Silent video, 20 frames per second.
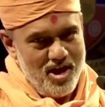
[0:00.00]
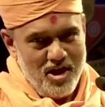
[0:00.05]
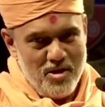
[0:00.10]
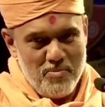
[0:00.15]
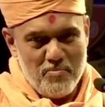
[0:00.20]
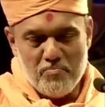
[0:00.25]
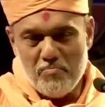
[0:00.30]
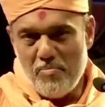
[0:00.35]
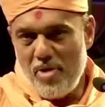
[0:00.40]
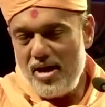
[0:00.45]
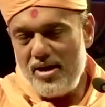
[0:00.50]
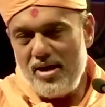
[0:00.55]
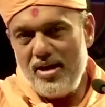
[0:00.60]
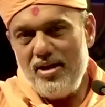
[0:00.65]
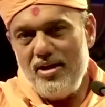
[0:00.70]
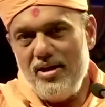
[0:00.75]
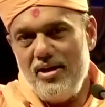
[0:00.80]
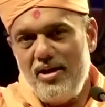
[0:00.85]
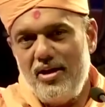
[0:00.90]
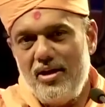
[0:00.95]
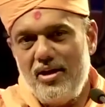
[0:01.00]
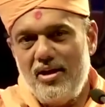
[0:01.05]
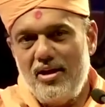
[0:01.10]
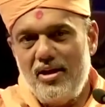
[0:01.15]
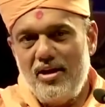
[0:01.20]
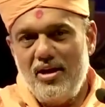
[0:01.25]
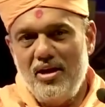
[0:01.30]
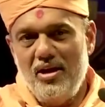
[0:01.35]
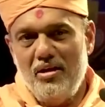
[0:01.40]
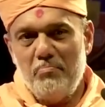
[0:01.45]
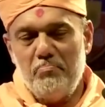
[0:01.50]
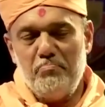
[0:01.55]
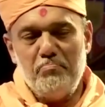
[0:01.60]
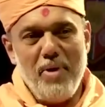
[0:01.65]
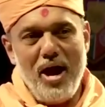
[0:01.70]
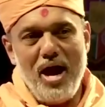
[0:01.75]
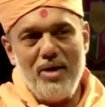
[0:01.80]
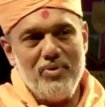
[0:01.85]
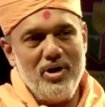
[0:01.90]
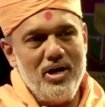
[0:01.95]
Money,
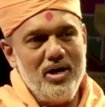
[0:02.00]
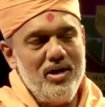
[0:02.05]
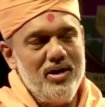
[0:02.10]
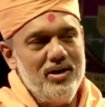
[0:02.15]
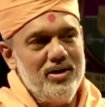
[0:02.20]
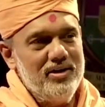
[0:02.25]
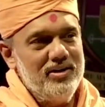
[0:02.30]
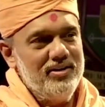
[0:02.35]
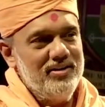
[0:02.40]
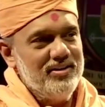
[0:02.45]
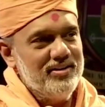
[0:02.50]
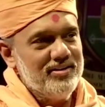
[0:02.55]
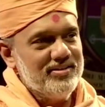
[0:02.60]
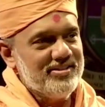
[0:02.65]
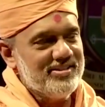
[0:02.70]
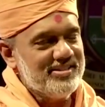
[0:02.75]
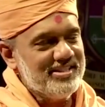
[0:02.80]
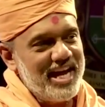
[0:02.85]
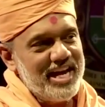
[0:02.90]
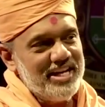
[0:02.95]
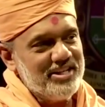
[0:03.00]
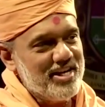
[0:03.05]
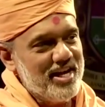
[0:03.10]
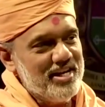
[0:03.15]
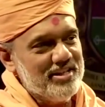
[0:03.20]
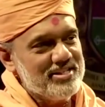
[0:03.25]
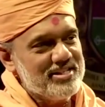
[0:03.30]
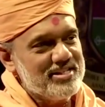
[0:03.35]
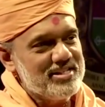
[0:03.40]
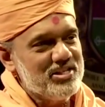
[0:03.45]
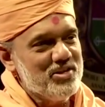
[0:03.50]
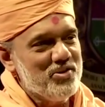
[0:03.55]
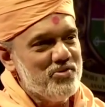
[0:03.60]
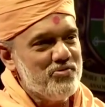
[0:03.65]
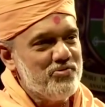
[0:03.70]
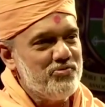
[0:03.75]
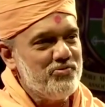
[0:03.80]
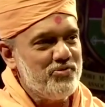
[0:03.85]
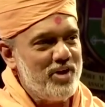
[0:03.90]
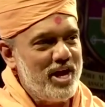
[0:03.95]
power, status,
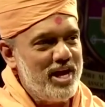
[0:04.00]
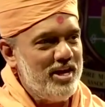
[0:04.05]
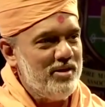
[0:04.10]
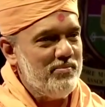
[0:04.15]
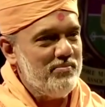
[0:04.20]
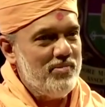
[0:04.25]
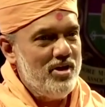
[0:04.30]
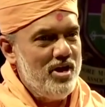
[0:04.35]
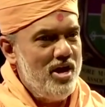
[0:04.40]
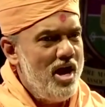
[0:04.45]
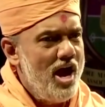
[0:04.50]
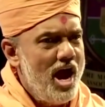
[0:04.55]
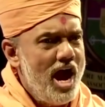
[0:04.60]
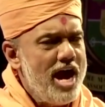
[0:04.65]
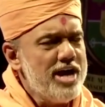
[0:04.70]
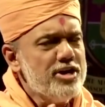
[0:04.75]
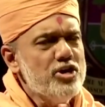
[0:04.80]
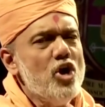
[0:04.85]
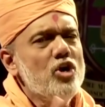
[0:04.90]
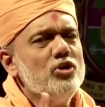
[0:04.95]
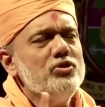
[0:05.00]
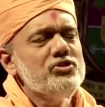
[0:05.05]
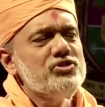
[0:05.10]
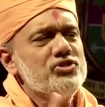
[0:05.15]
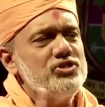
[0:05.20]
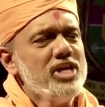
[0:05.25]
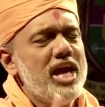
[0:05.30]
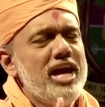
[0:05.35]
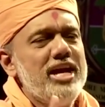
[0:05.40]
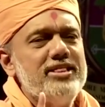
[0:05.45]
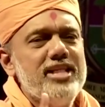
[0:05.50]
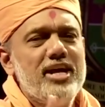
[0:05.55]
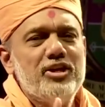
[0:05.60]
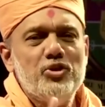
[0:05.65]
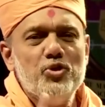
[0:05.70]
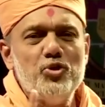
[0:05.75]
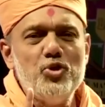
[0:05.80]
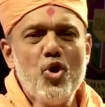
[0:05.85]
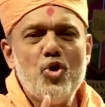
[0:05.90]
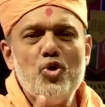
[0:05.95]
fame, I don't say that you
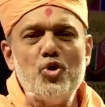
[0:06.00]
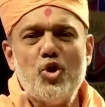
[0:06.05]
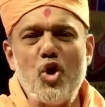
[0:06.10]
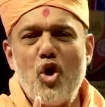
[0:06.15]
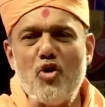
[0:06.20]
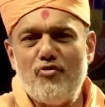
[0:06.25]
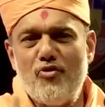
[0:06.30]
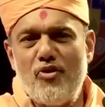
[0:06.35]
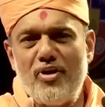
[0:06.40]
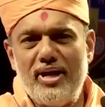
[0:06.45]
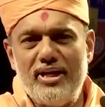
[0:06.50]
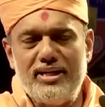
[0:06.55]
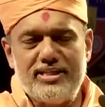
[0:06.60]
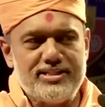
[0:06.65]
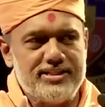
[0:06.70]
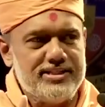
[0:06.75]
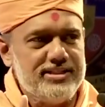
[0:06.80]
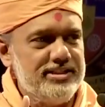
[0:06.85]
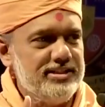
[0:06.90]
don't go for it.